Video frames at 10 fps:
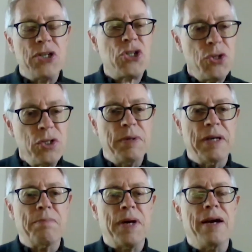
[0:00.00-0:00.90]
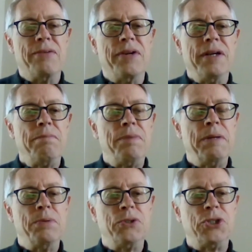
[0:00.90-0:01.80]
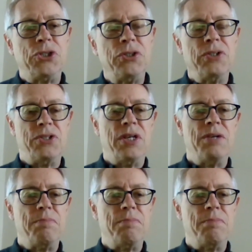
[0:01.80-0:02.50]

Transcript: should be empowering. People should